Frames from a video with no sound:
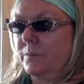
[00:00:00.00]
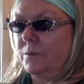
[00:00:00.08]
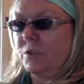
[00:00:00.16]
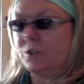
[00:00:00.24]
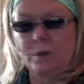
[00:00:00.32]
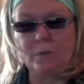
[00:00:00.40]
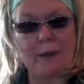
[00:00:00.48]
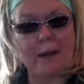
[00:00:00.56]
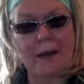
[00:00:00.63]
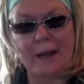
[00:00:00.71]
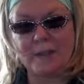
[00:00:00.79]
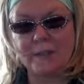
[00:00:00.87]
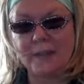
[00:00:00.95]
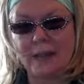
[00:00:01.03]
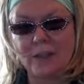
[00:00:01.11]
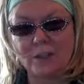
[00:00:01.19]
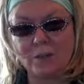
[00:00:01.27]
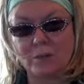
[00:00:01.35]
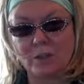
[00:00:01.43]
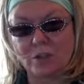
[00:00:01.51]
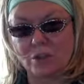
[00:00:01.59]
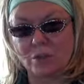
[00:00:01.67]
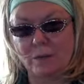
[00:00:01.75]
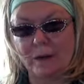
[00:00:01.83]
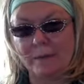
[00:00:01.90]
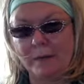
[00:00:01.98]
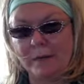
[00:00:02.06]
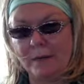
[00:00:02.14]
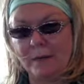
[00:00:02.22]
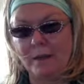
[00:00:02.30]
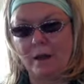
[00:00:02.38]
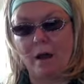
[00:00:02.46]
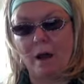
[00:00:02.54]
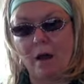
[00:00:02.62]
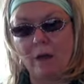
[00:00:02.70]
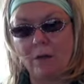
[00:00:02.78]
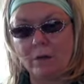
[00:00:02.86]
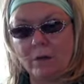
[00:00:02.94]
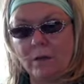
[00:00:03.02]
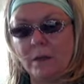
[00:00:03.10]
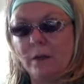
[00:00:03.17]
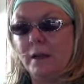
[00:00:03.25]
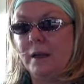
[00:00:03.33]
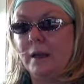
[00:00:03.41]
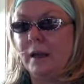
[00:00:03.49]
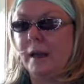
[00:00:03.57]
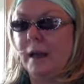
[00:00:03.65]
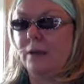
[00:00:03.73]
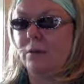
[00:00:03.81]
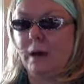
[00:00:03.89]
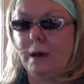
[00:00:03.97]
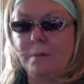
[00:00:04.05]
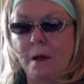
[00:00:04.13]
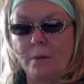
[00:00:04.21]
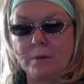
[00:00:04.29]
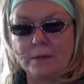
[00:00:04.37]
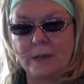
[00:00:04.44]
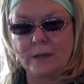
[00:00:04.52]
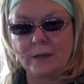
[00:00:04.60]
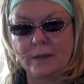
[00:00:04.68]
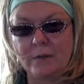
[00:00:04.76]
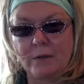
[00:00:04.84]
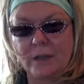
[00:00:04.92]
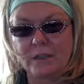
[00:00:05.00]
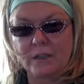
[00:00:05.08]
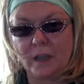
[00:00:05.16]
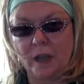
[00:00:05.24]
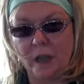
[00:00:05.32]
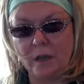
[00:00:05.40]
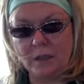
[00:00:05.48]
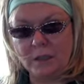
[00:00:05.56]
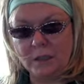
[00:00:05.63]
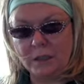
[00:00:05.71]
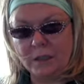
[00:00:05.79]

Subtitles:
she ran outside. She was a screaming and a hollering, and Grandpa was out there with his gun,